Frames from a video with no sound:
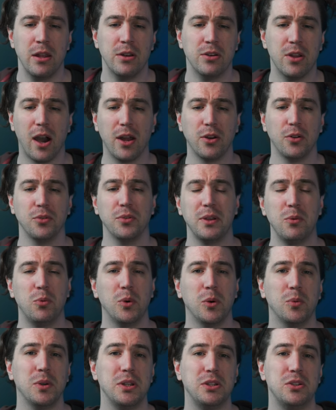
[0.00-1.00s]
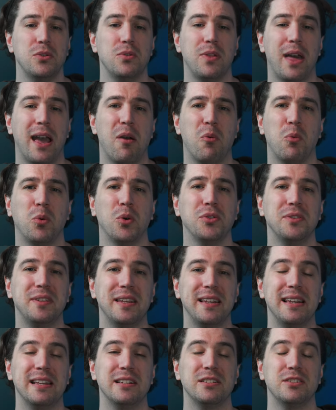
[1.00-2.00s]
Not only will we do that, we'll
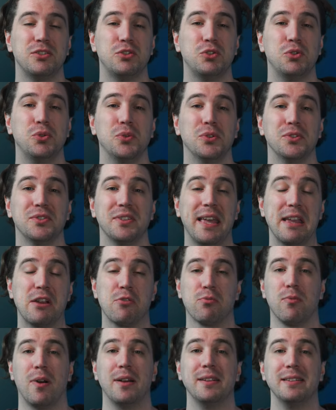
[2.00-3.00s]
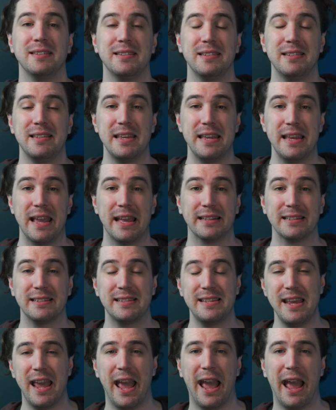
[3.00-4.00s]
dig into tools like runc and
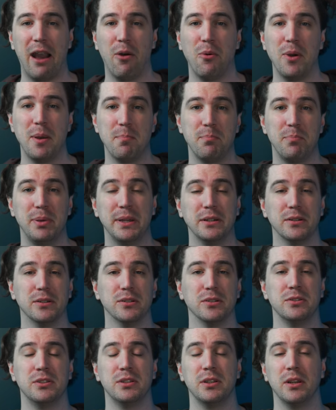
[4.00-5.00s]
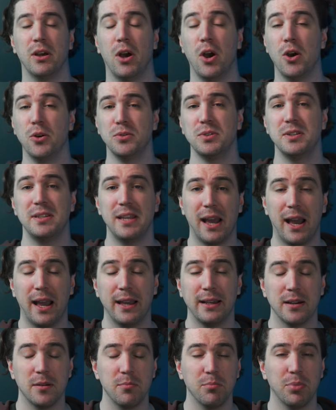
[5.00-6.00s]
see how it builds
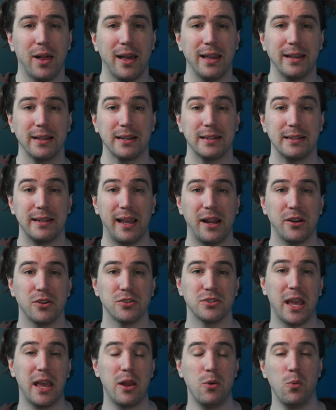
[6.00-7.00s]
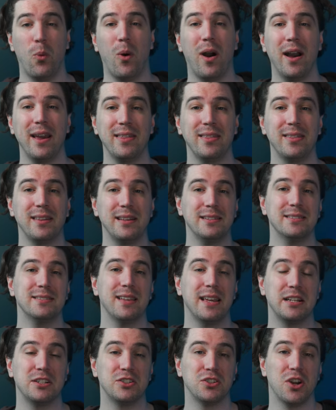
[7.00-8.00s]
OCI compliant containers and why things
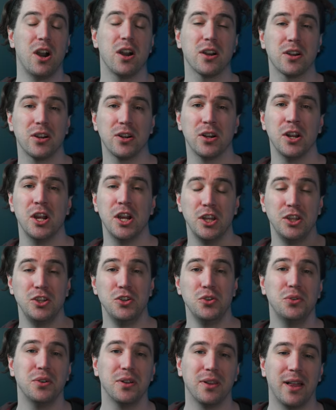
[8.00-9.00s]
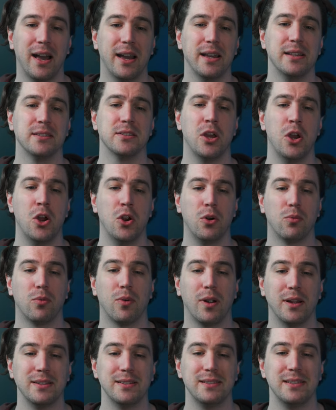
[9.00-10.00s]
like Docker utilize
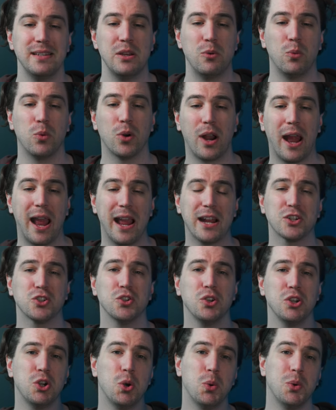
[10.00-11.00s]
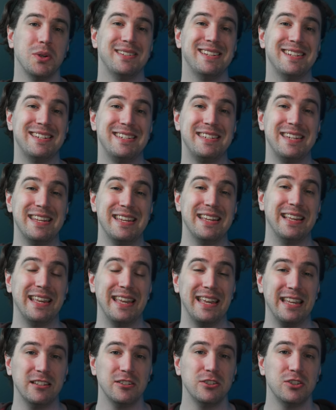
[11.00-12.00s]
runc. We're actually going to
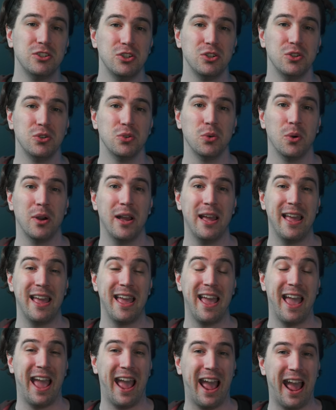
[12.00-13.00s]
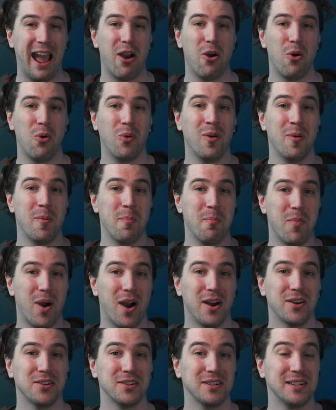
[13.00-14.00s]
dig into how
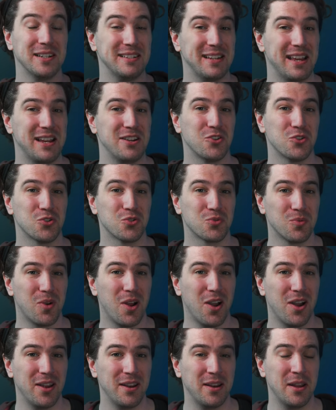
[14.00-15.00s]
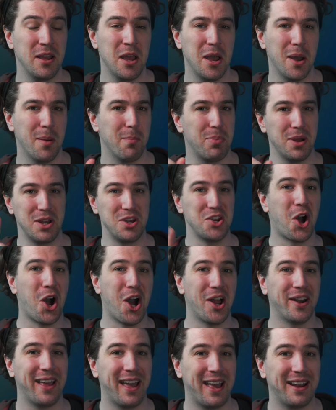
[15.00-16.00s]
modern containers run, but
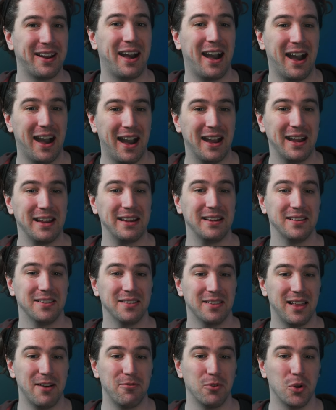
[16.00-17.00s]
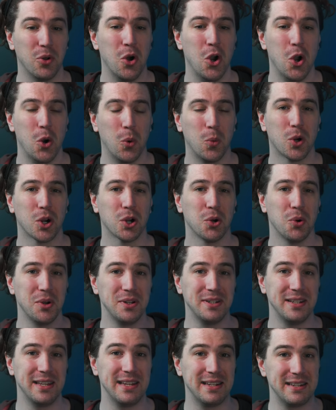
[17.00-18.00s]
not at a high level. We're
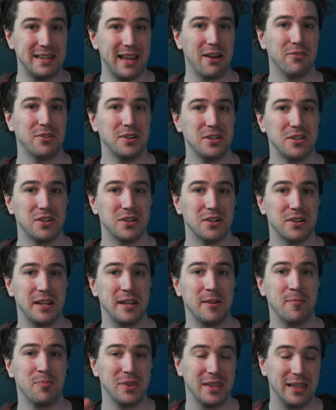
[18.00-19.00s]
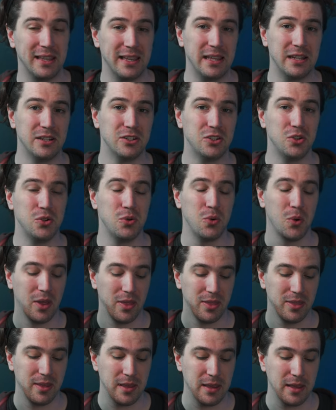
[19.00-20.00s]
going to get down and dirty into
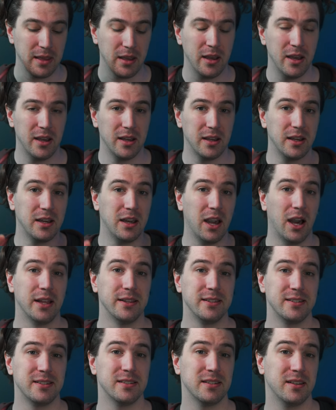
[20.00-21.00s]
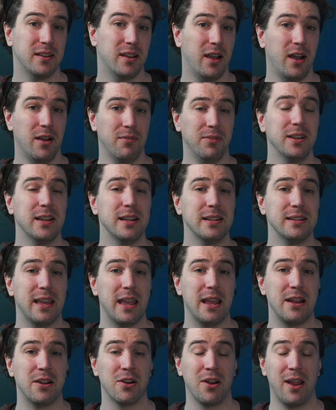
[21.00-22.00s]
the guts of a
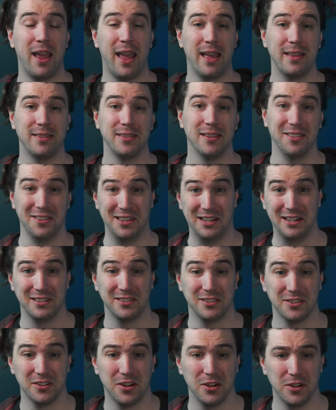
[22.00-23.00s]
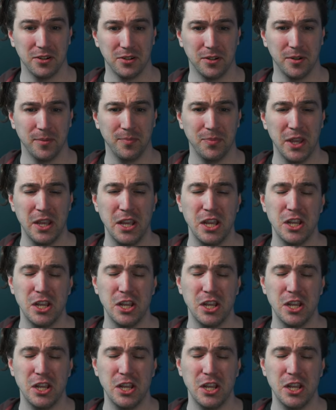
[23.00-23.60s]
container and the Linux kernel.